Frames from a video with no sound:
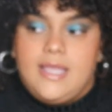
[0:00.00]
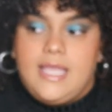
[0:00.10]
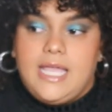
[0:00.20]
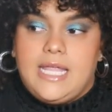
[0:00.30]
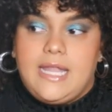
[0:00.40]

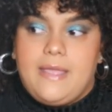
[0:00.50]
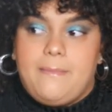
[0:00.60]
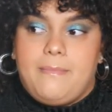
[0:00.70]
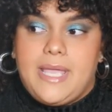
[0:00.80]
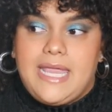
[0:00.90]
And it
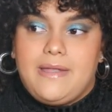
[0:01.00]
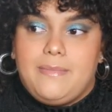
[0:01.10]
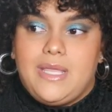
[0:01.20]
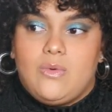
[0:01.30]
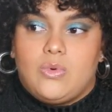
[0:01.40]
made
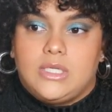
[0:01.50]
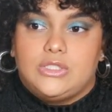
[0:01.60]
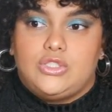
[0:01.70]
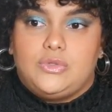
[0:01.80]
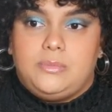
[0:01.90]
me want
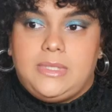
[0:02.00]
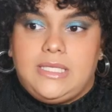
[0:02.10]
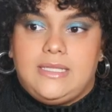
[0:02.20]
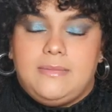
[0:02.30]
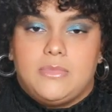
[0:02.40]
to be
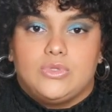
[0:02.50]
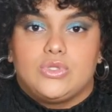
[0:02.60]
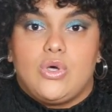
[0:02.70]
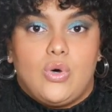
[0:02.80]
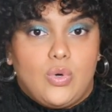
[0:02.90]
the most
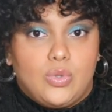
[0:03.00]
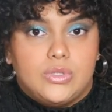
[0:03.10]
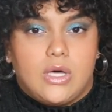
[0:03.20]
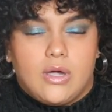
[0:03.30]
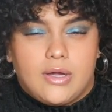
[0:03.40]

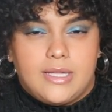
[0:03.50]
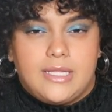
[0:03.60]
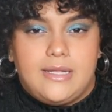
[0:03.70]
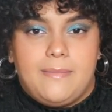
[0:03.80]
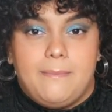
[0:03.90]
cold-hearted